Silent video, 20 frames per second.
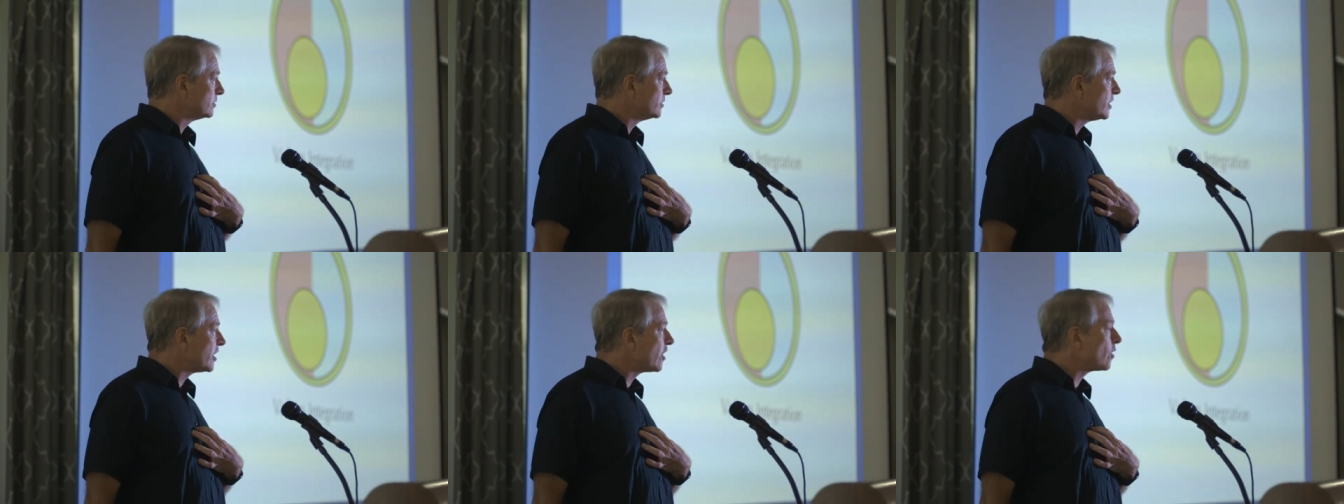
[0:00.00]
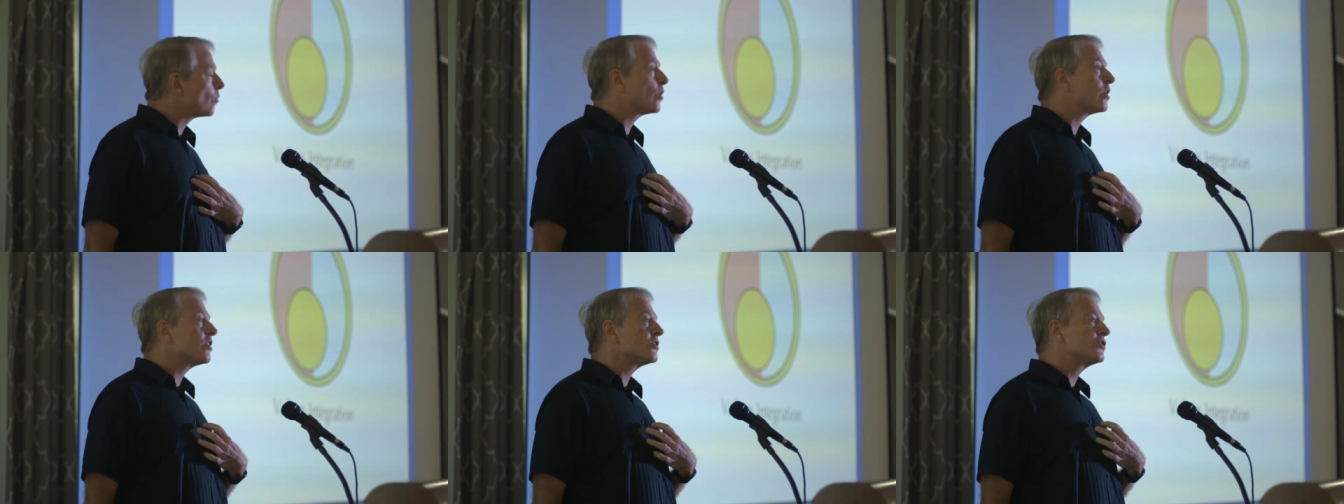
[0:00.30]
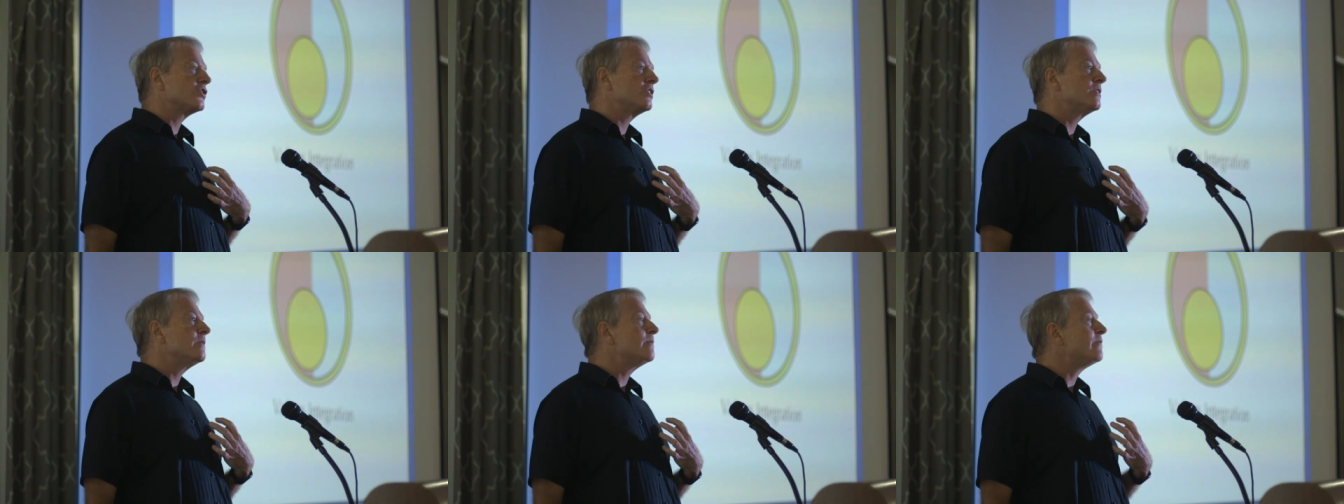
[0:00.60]
In other
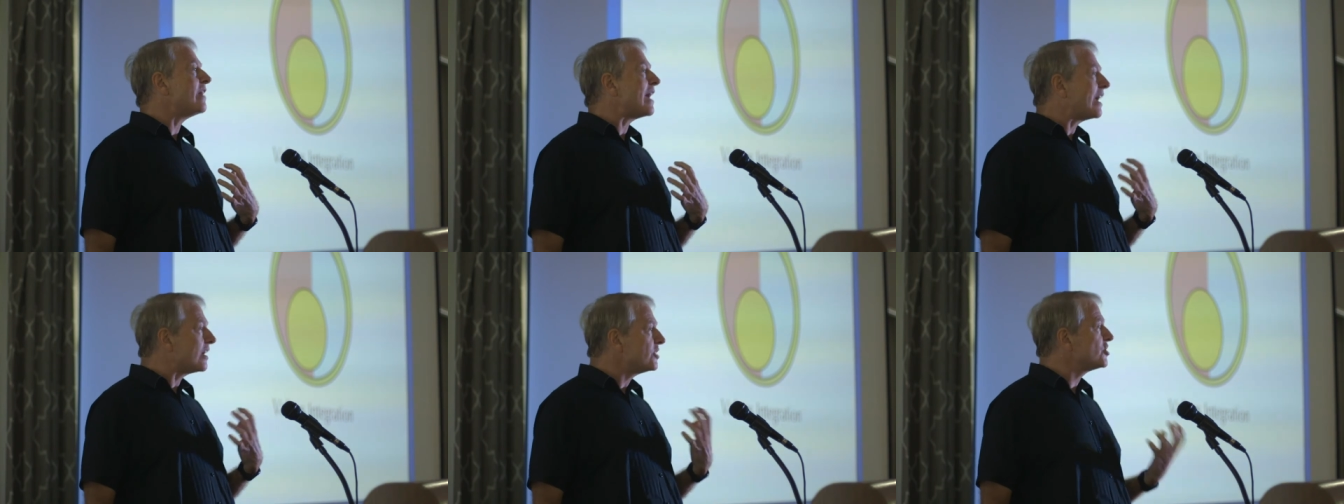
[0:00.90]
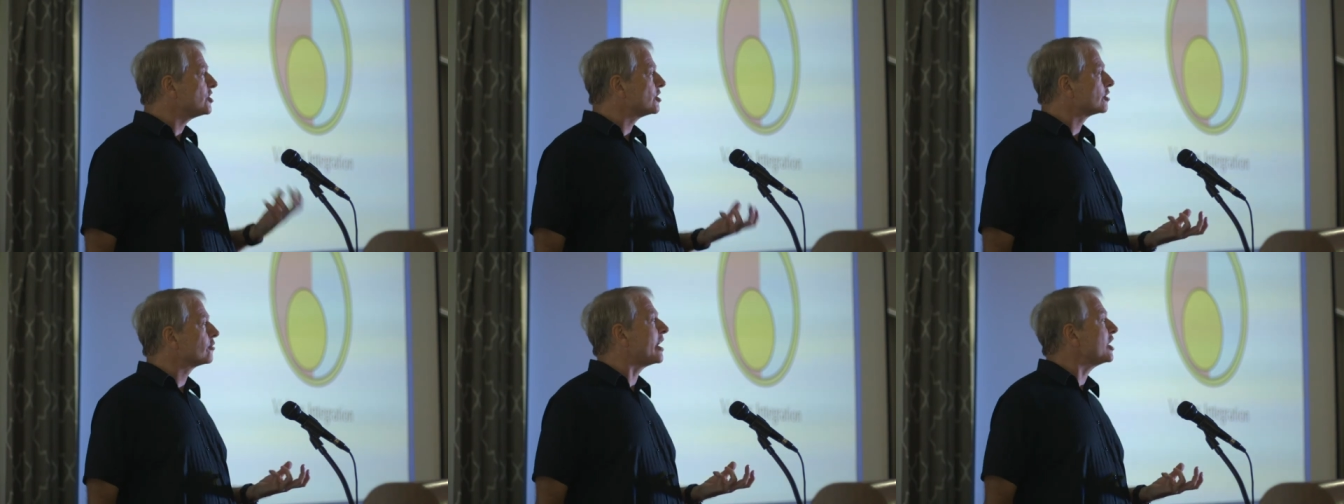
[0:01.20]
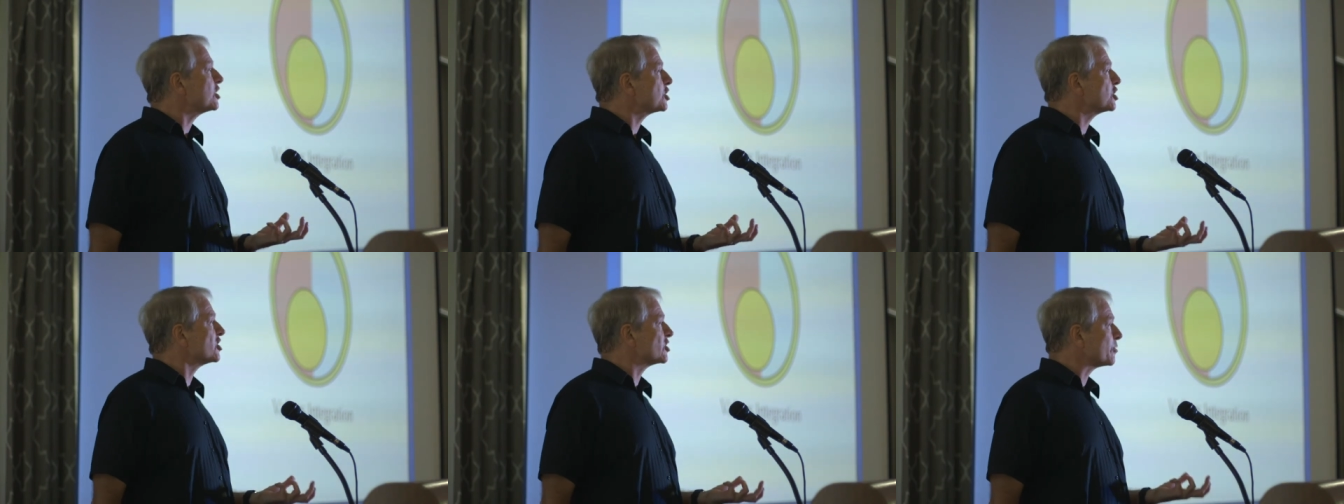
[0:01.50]
words, values
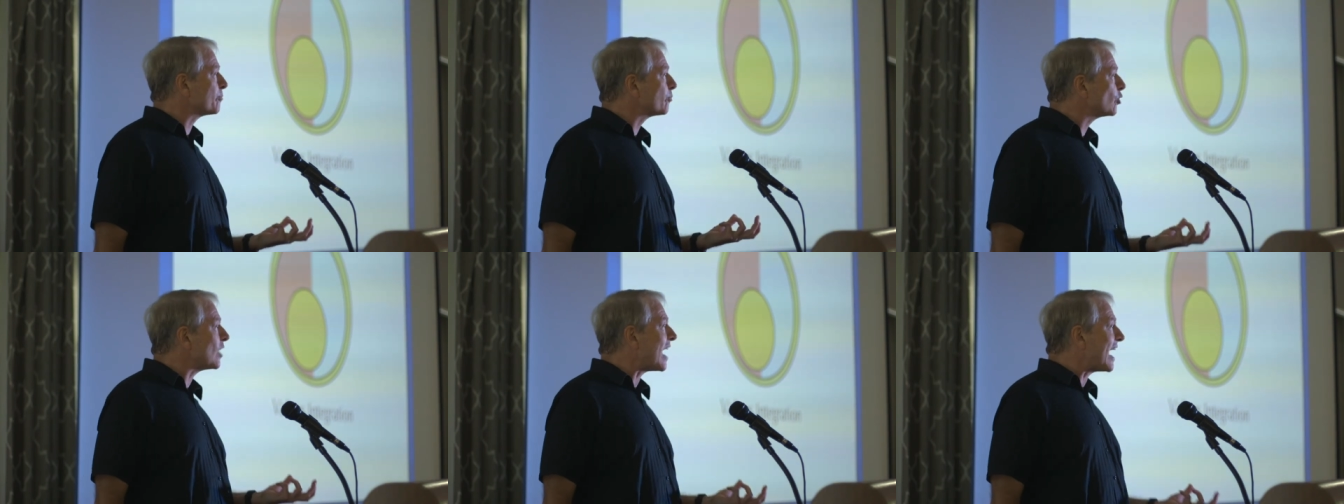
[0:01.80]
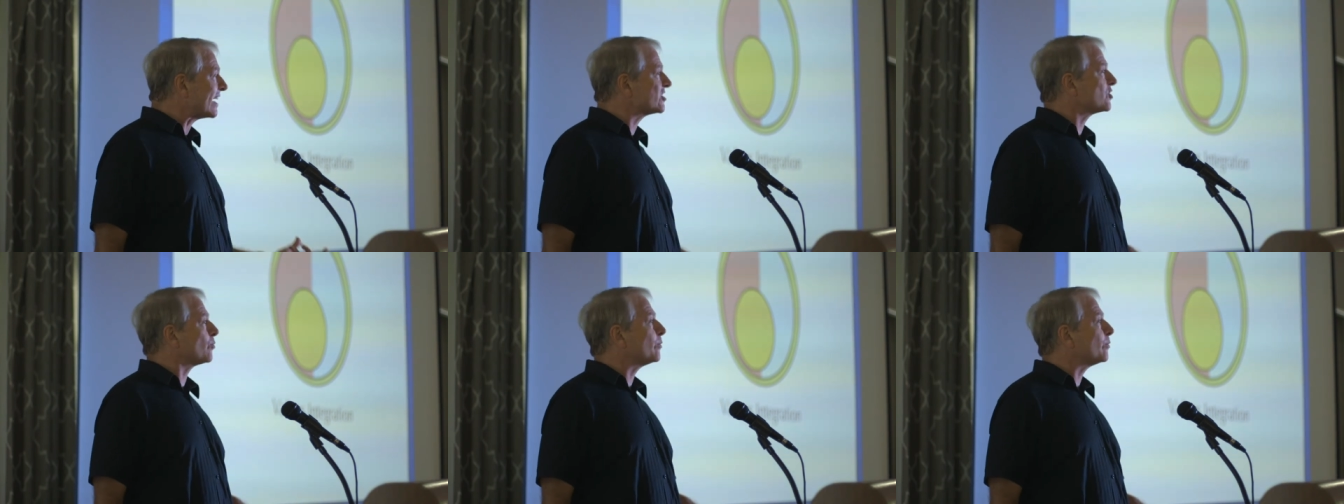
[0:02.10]
integration is a practice